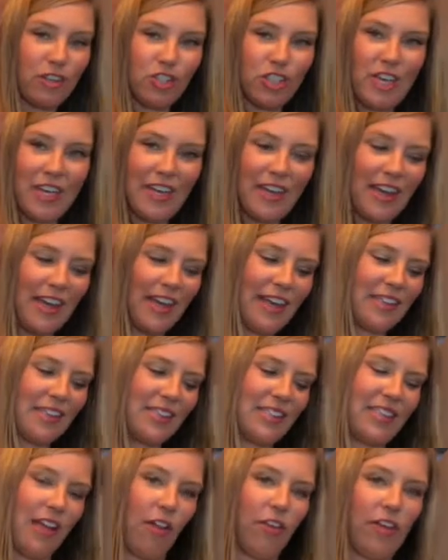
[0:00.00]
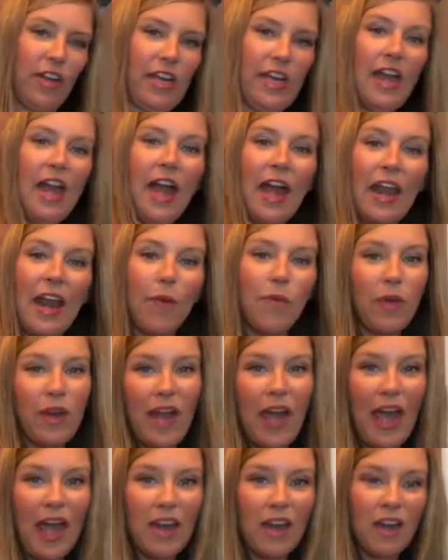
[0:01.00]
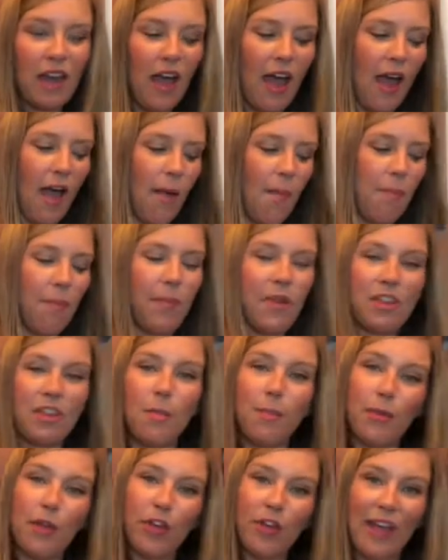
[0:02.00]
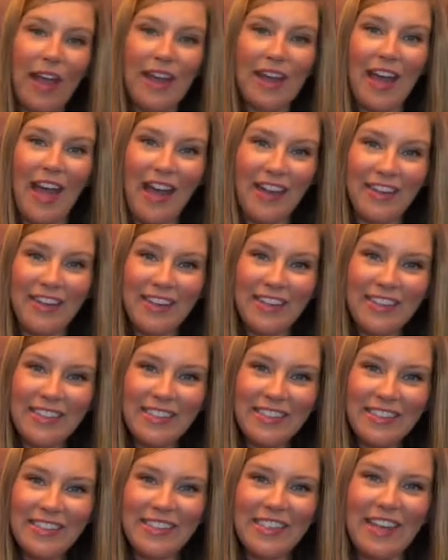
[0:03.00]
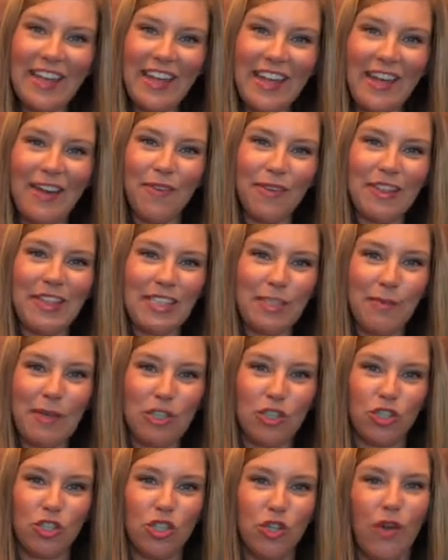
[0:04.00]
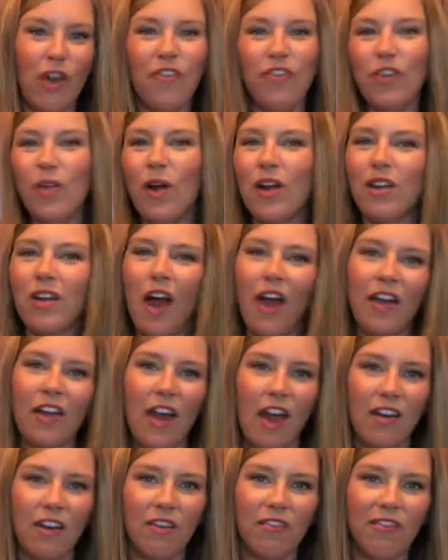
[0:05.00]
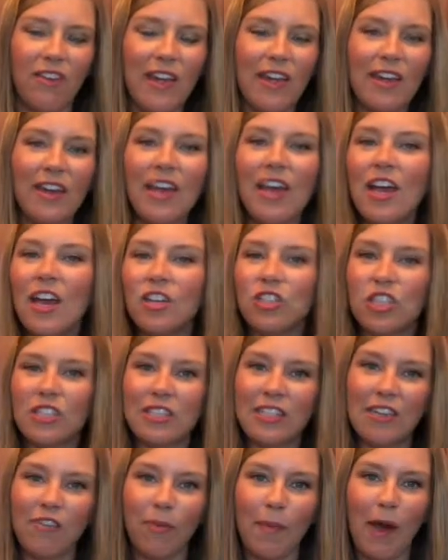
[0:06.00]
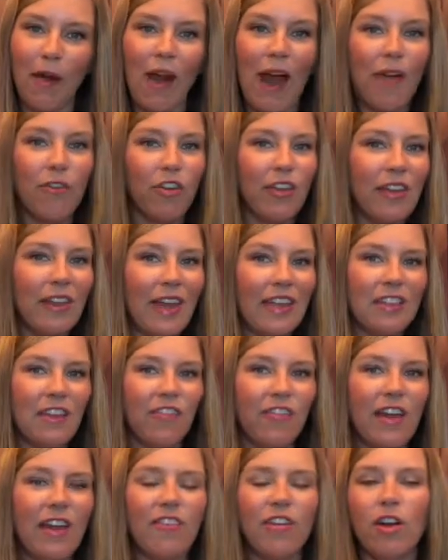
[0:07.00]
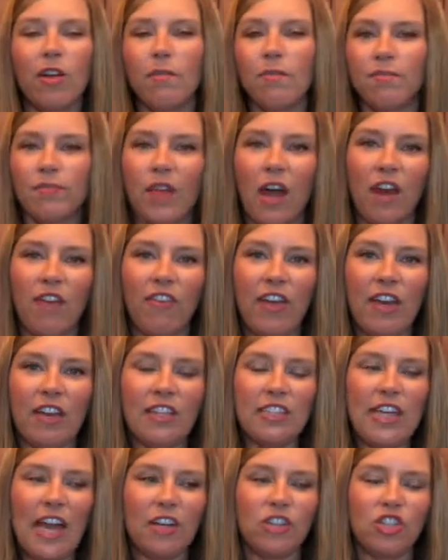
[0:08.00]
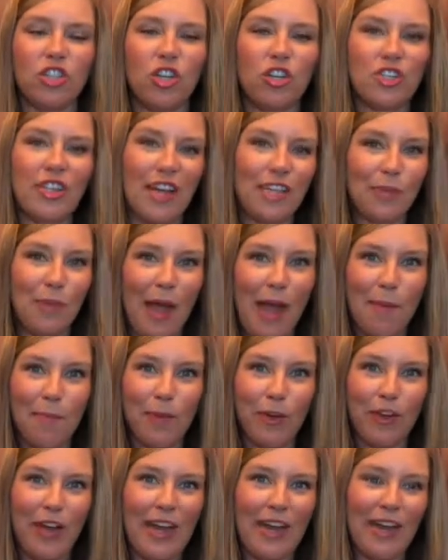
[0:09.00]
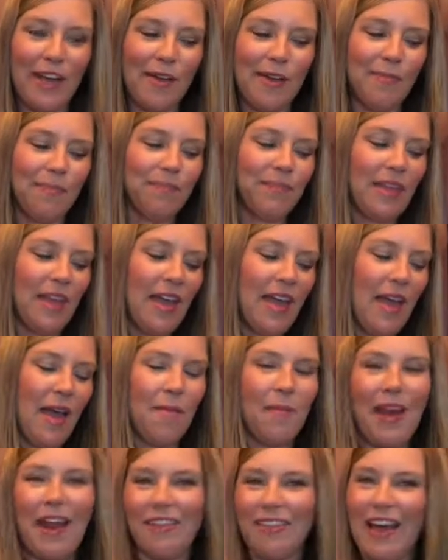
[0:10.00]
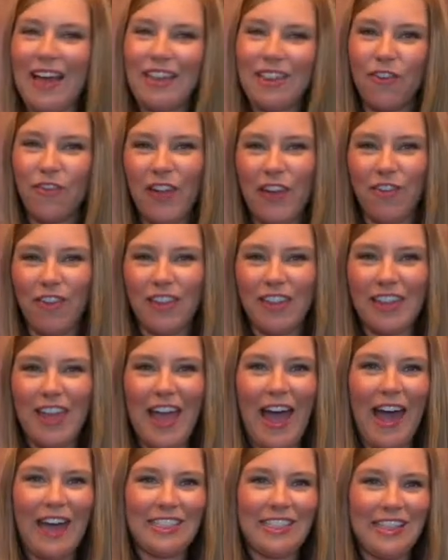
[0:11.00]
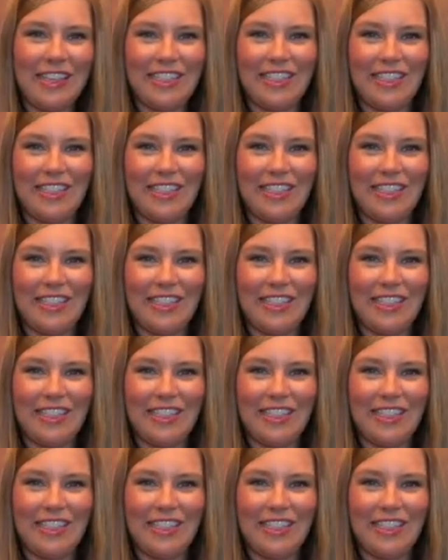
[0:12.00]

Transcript: chicken and celery. And I went ahead and put the pureed onions in with this mixture too. If you are not an onion fan, just leave them out. I really like the flavor, not a fan of the texture, so that's why I pureed them, but I like the flavor that they add to this